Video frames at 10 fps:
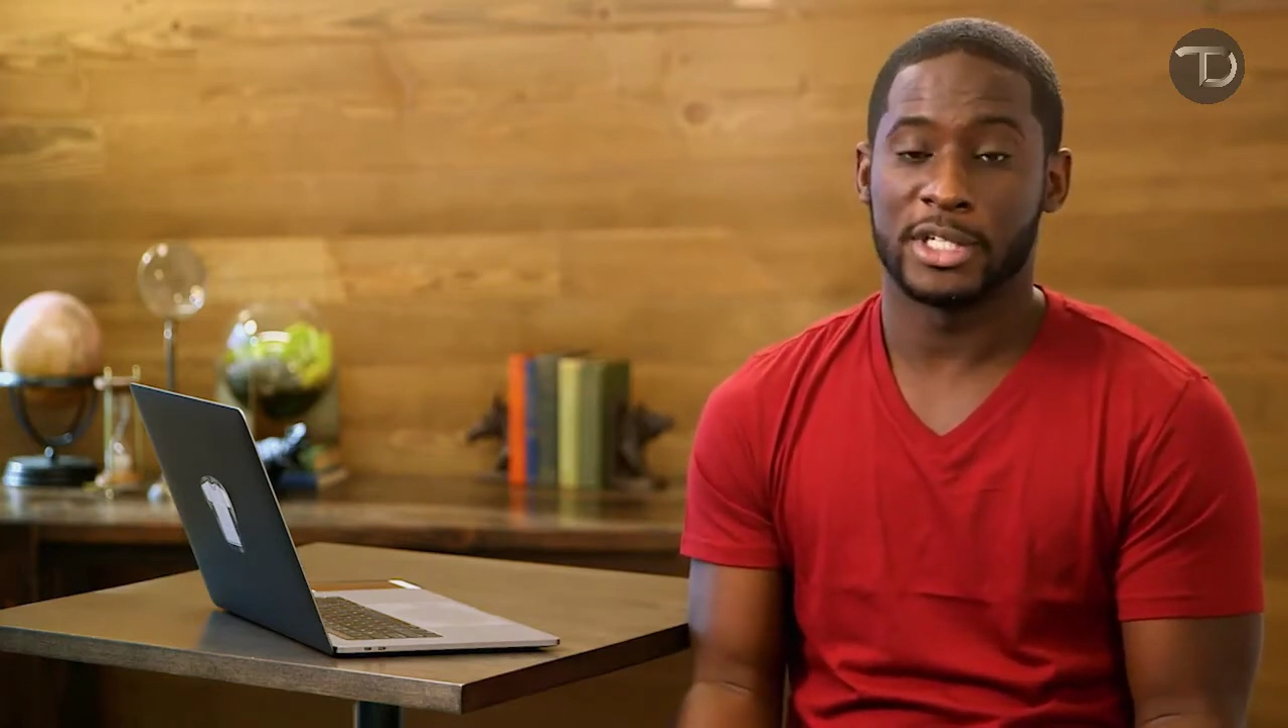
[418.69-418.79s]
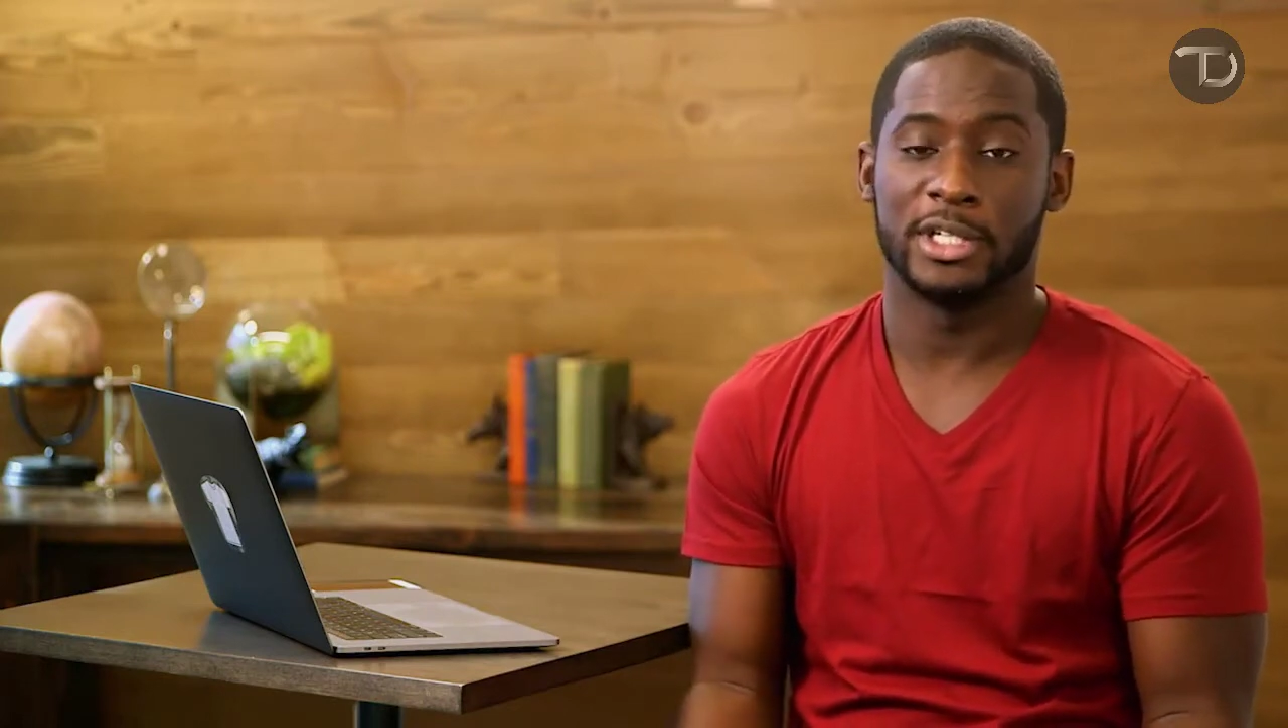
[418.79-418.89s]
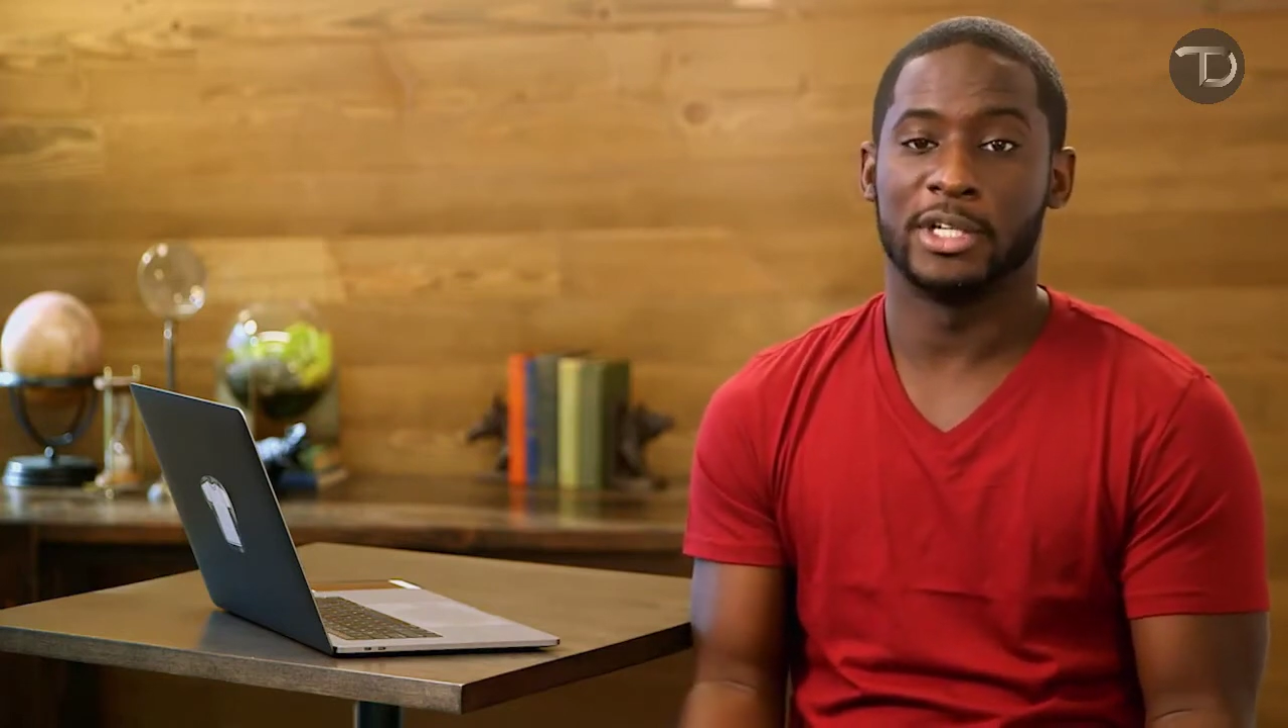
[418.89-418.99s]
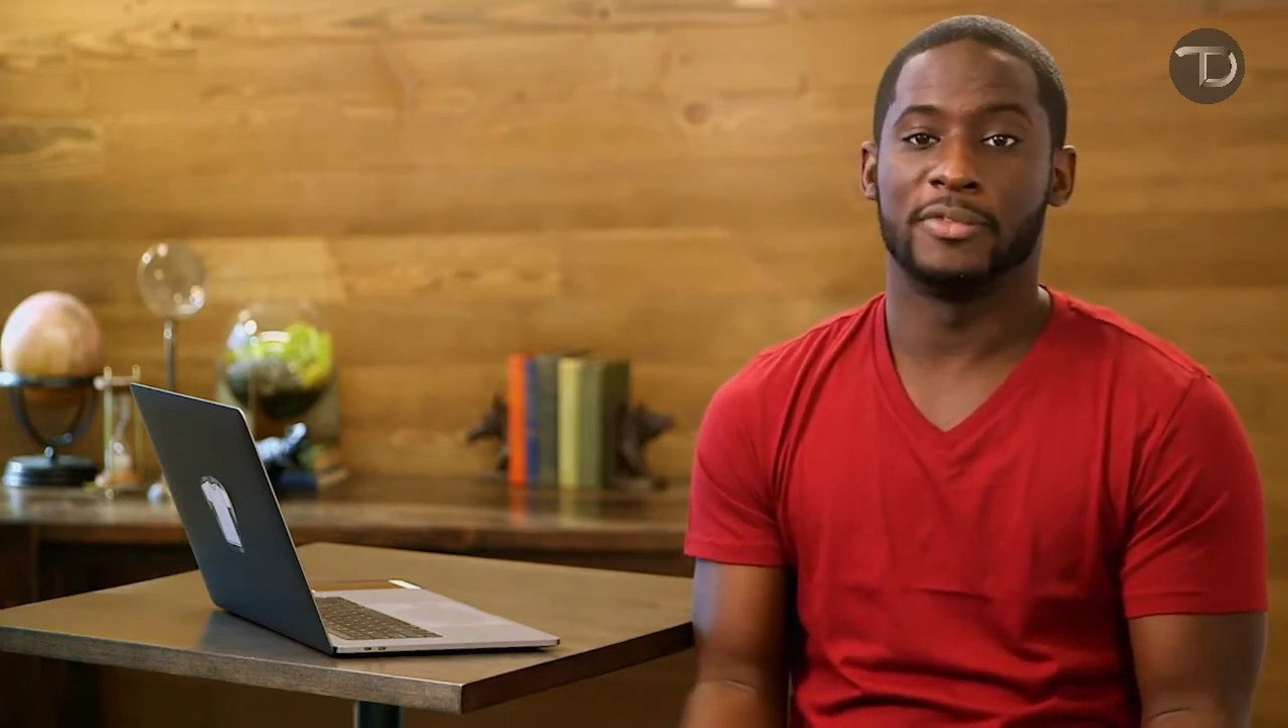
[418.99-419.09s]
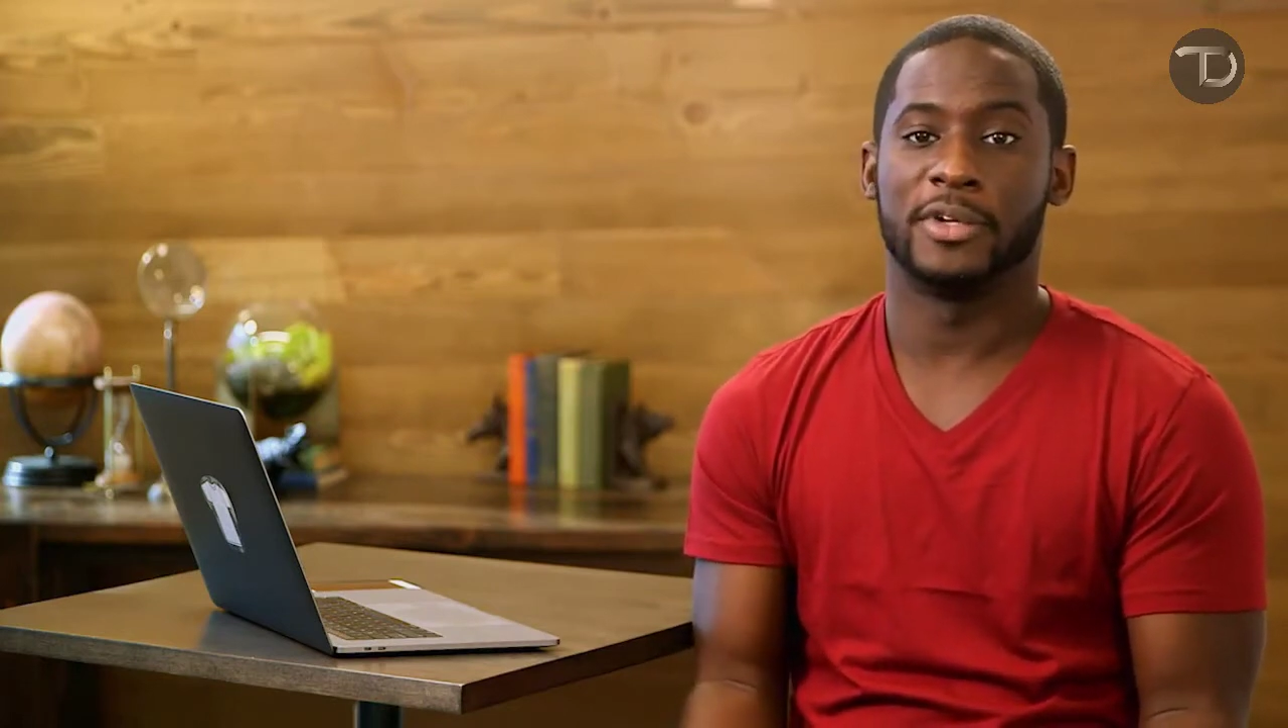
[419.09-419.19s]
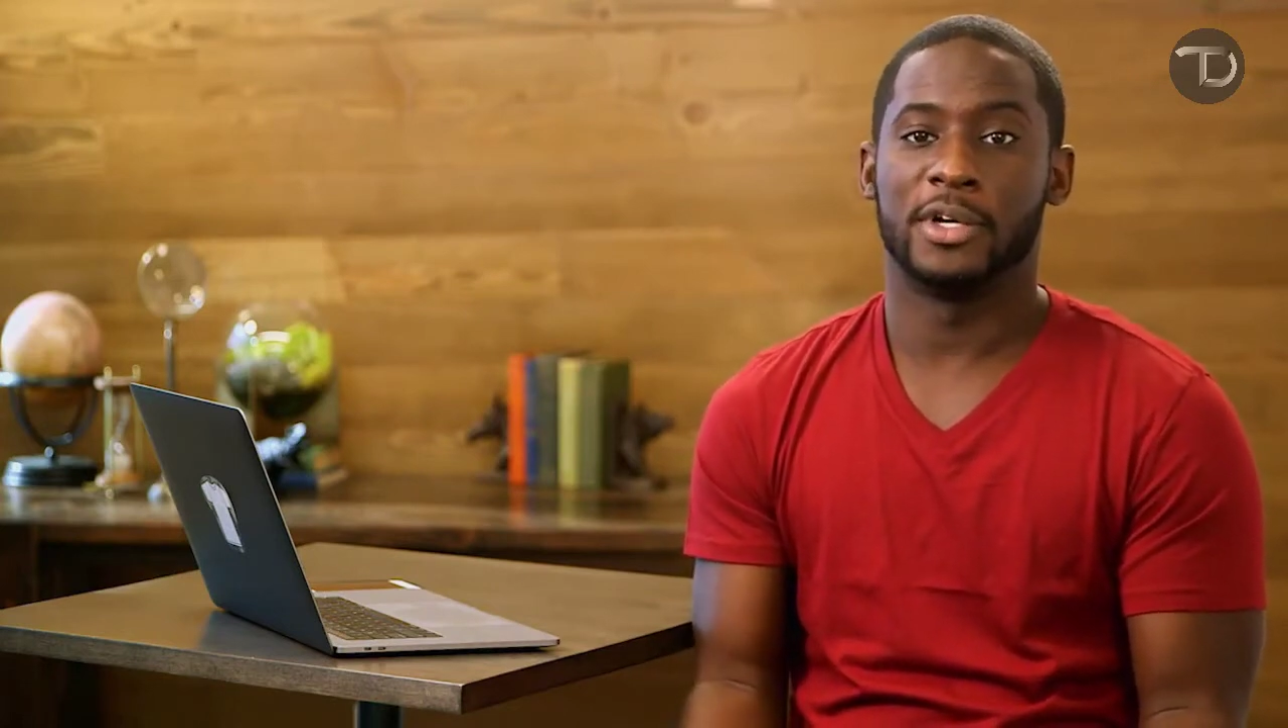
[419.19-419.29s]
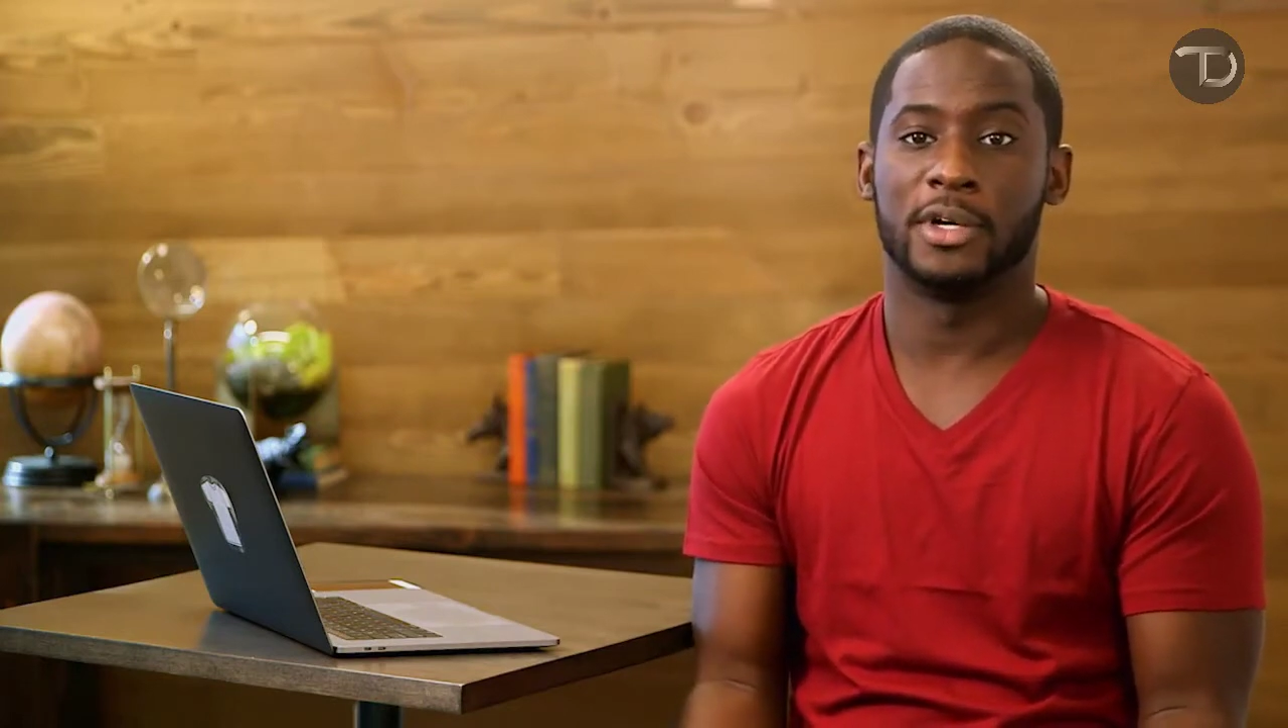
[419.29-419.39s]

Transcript: to live in